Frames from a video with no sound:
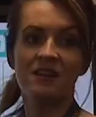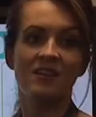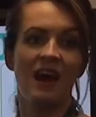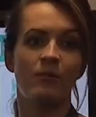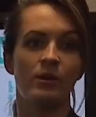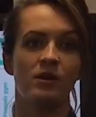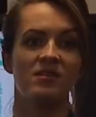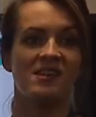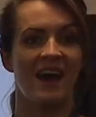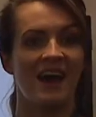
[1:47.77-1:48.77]
down because in
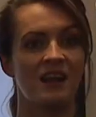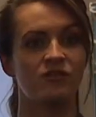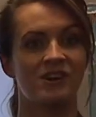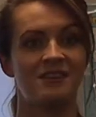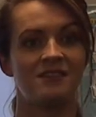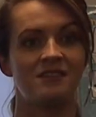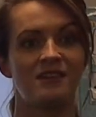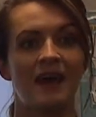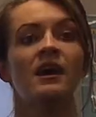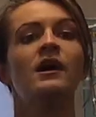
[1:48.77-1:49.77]
our handwriting
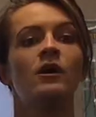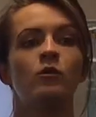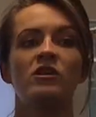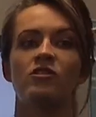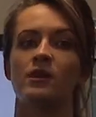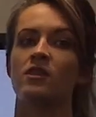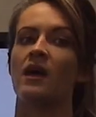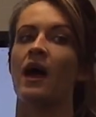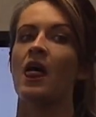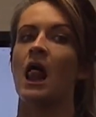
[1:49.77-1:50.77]
today we're doing
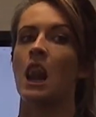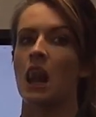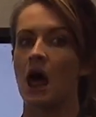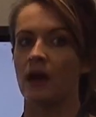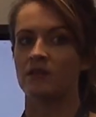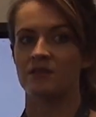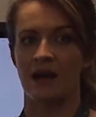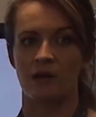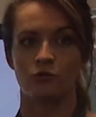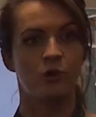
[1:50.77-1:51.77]
the L
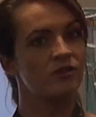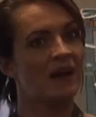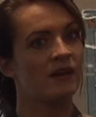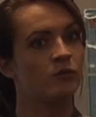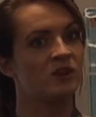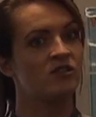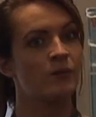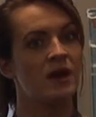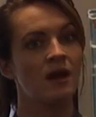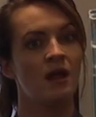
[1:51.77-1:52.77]
sound. What sound are we
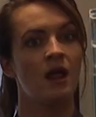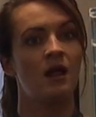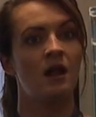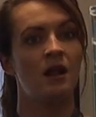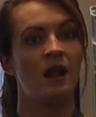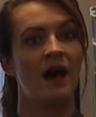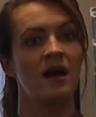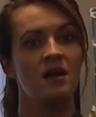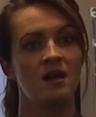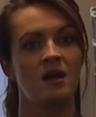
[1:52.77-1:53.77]
doing? L,
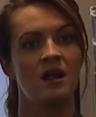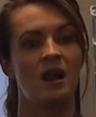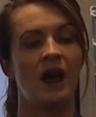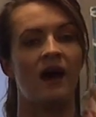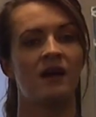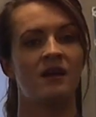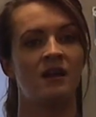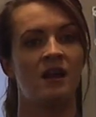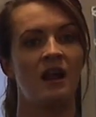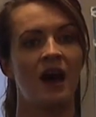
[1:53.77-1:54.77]
L,
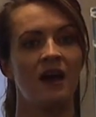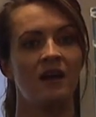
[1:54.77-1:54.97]
L.